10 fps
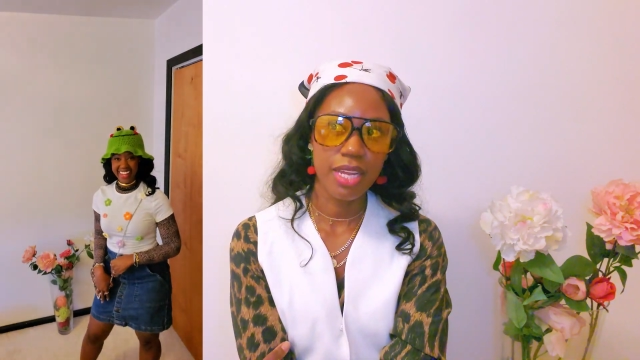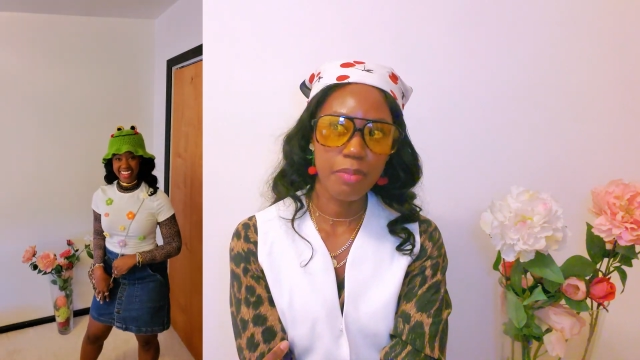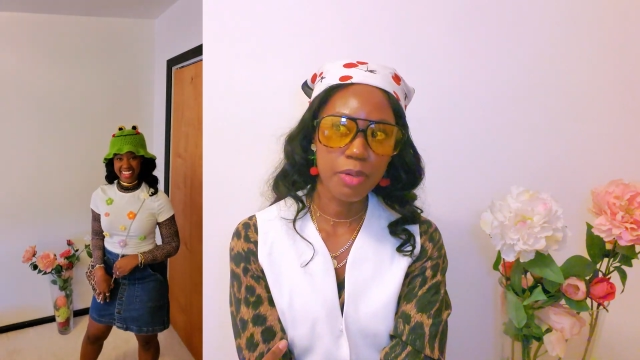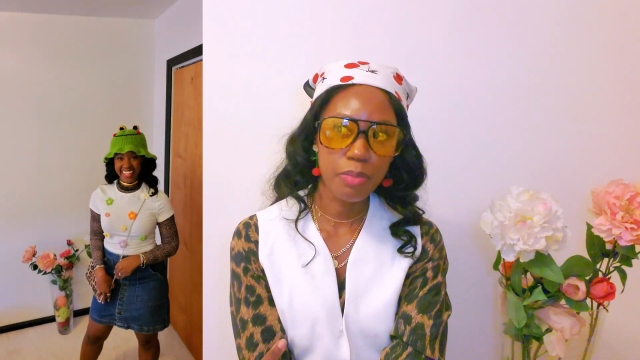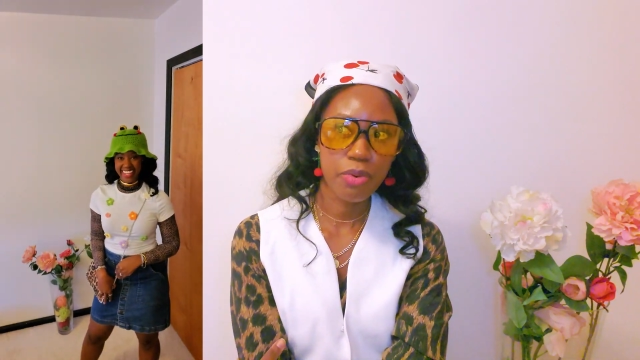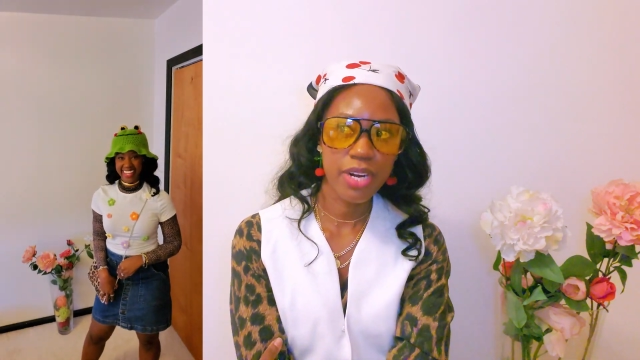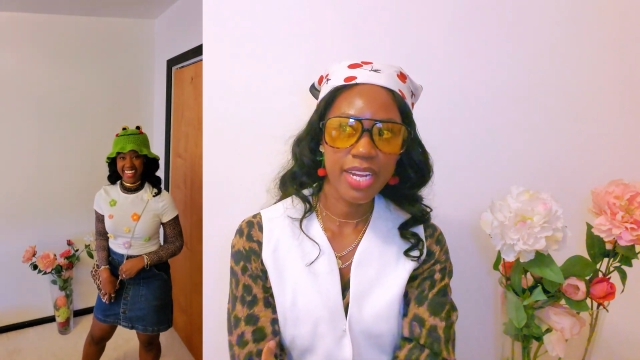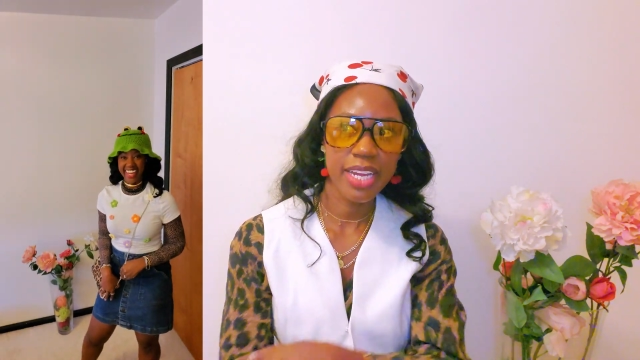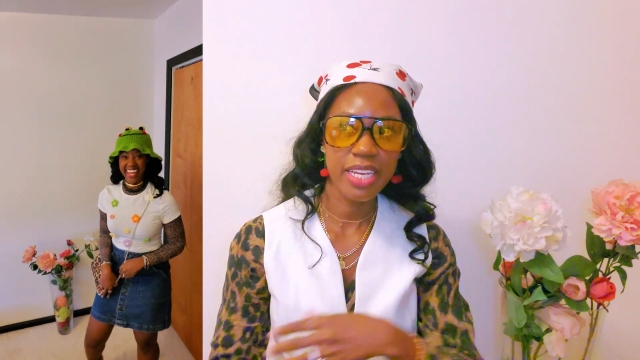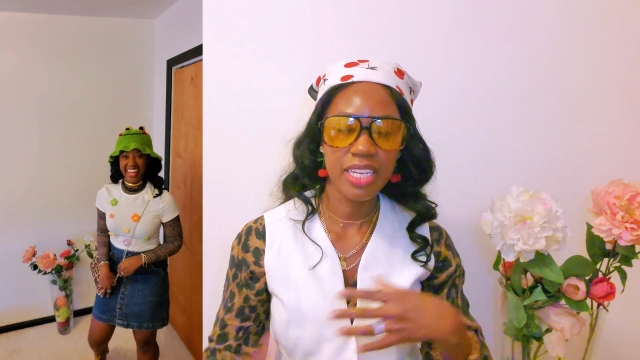leopard
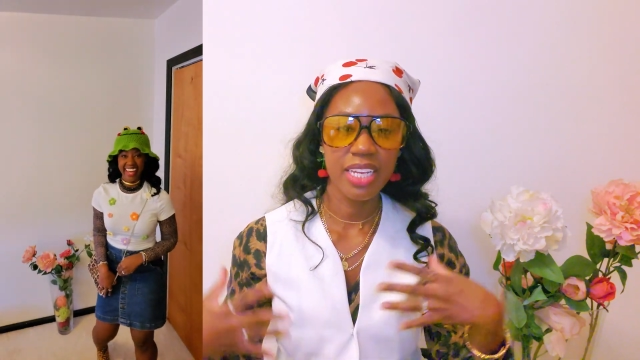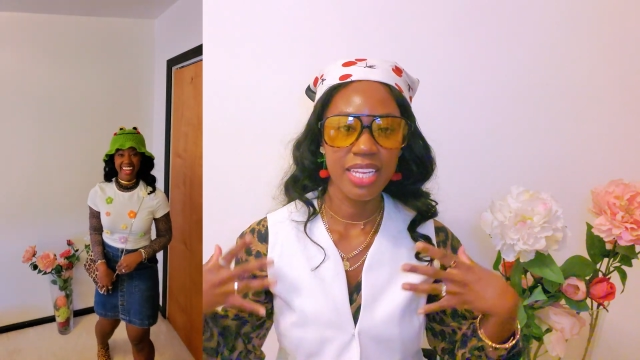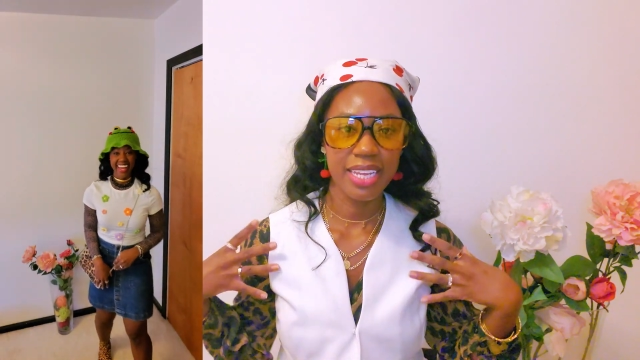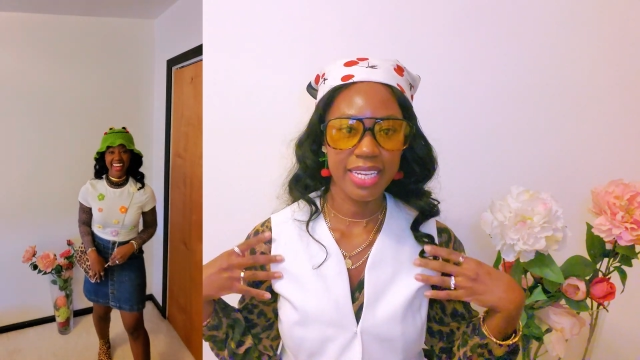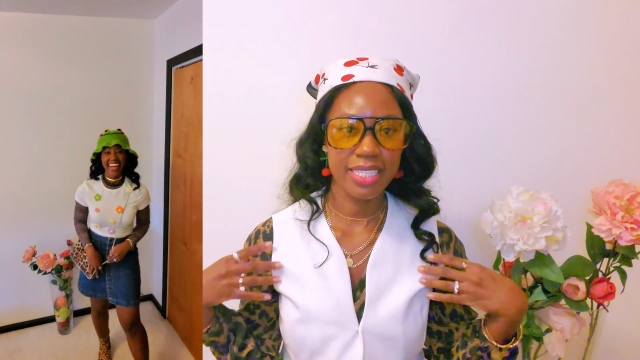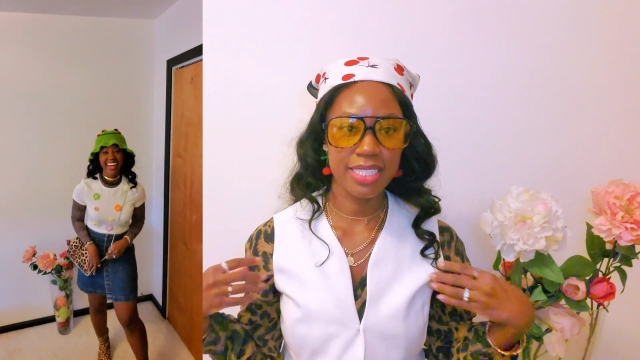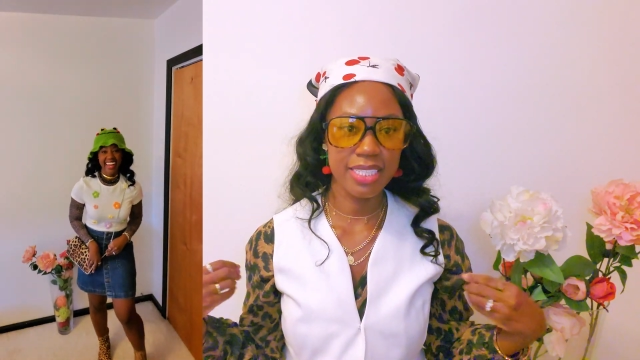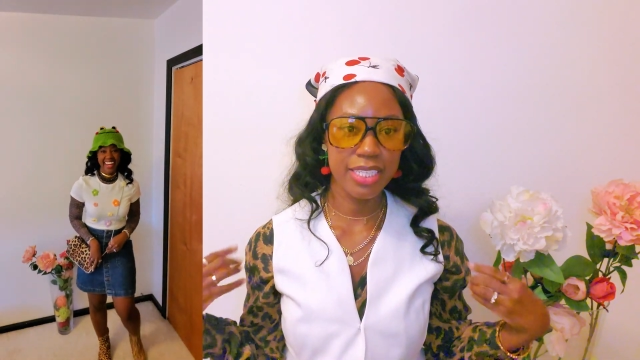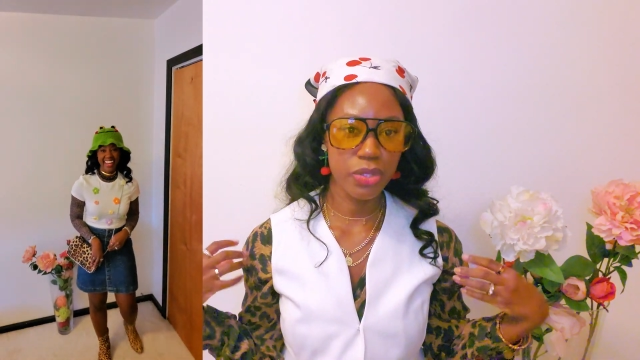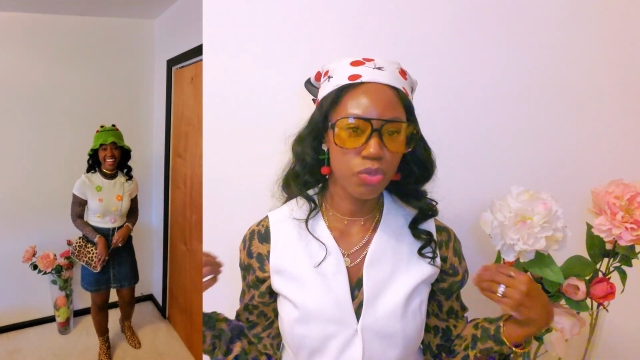print, like
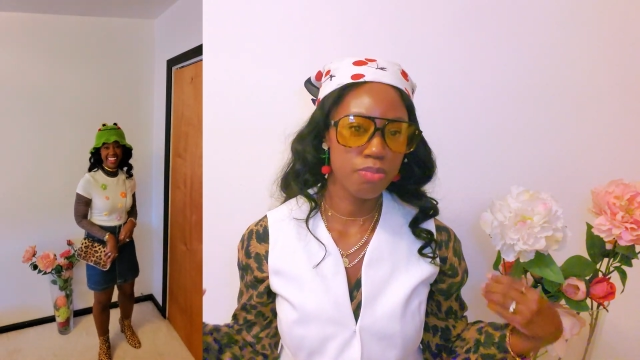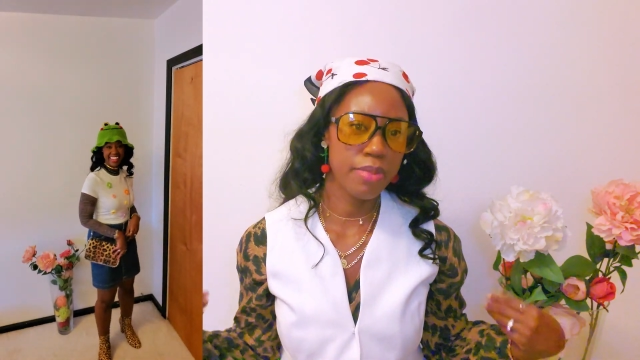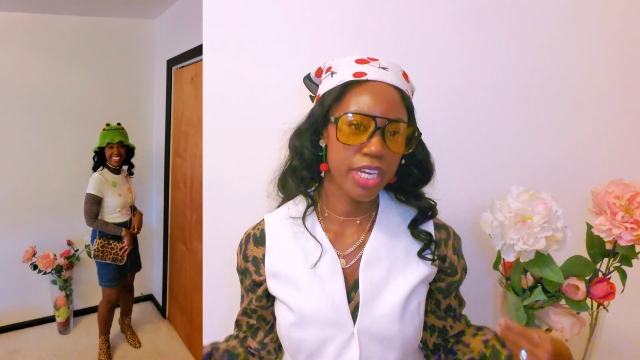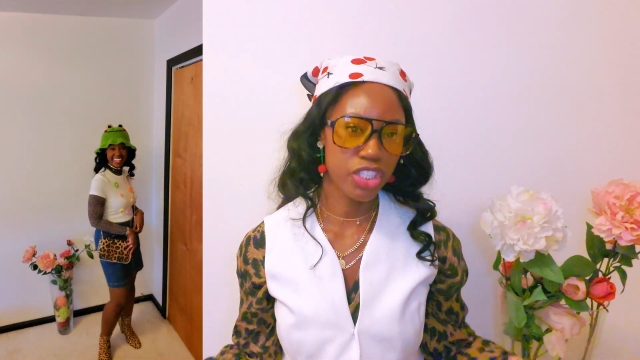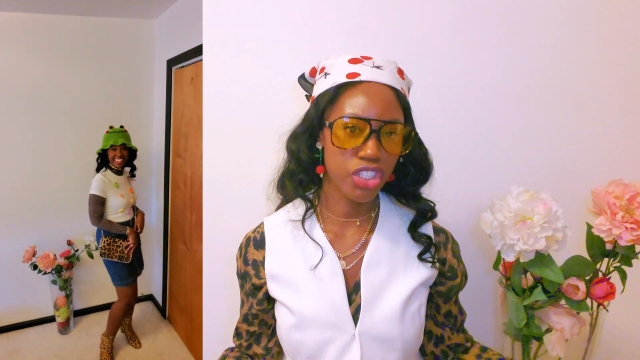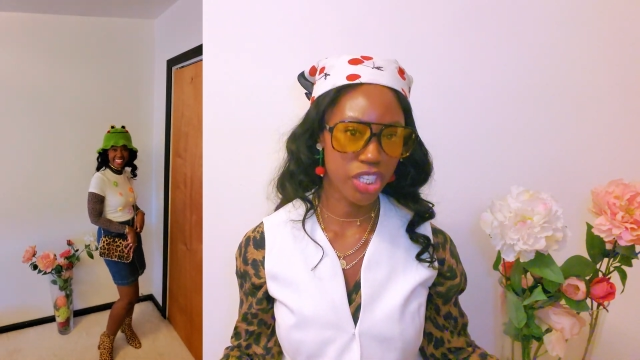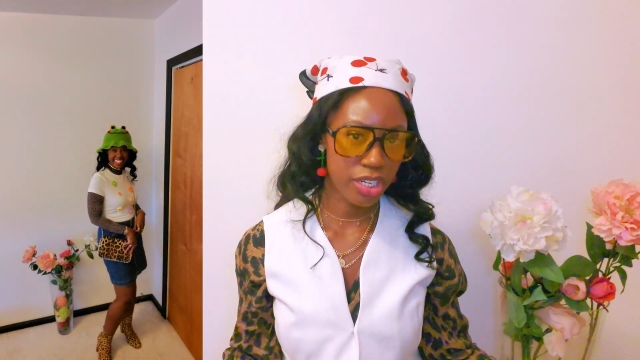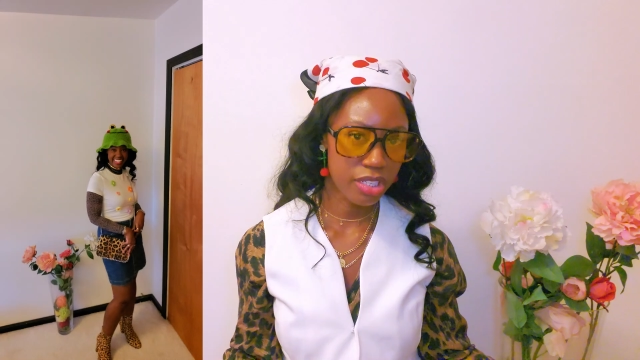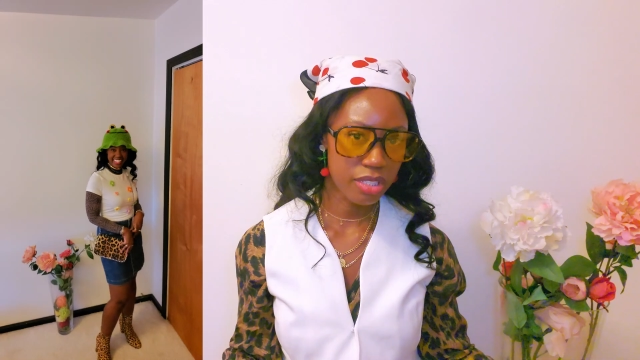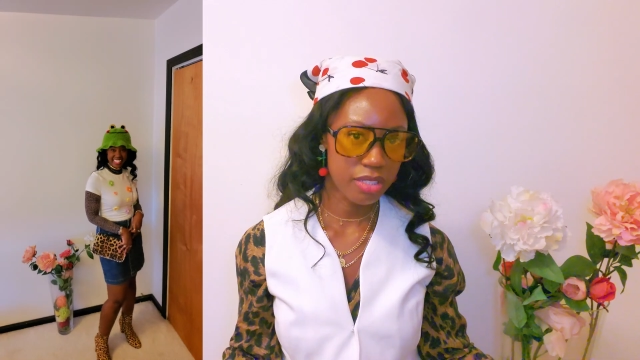see-through mesh
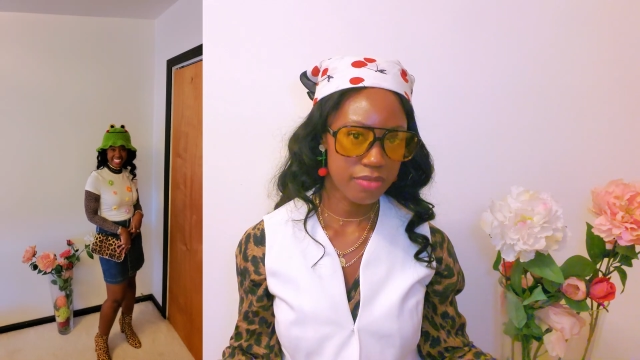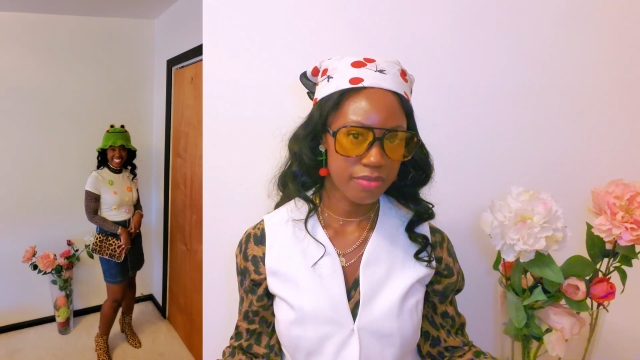shirt.